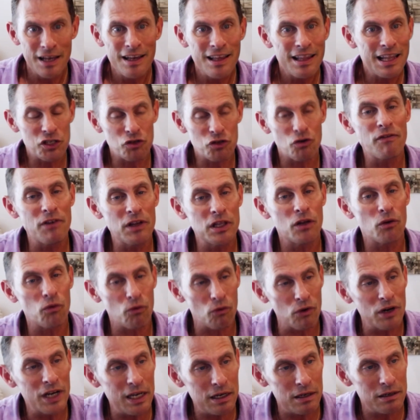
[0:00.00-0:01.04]
It's driven
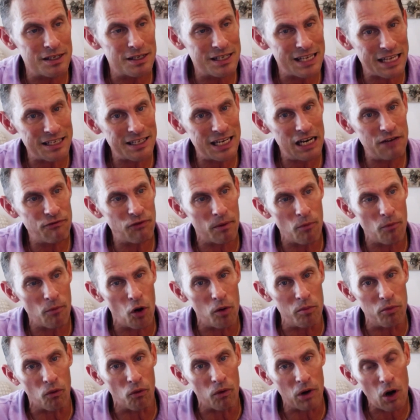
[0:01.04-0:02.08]
the necessity for
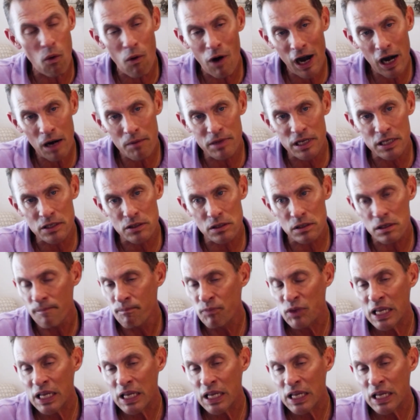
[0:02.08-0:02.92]
mobile requirements.